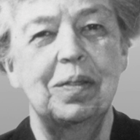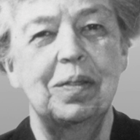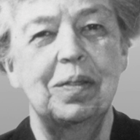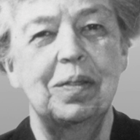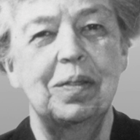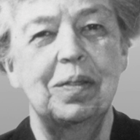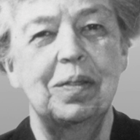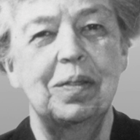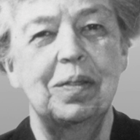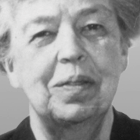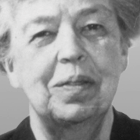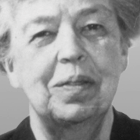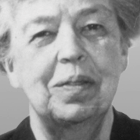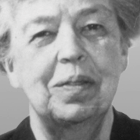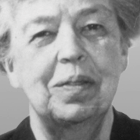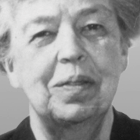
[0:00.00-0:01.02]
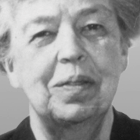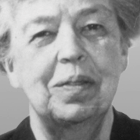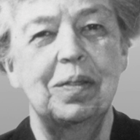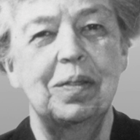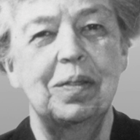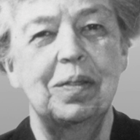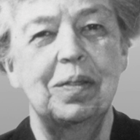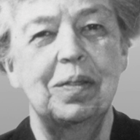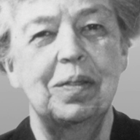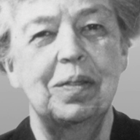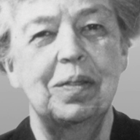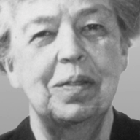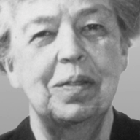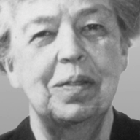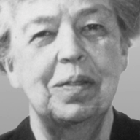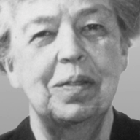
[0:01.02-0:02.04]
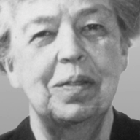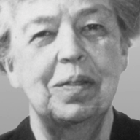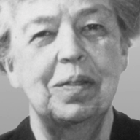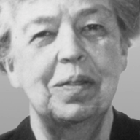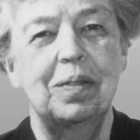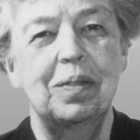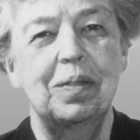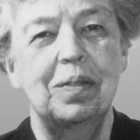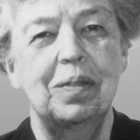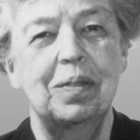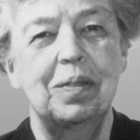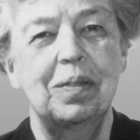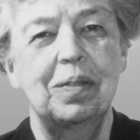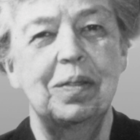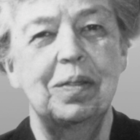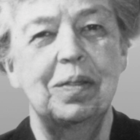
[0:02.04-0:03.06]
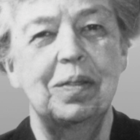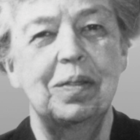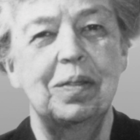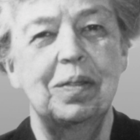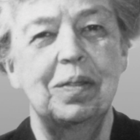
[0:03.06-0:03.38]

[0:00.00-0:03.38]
(no one is talking)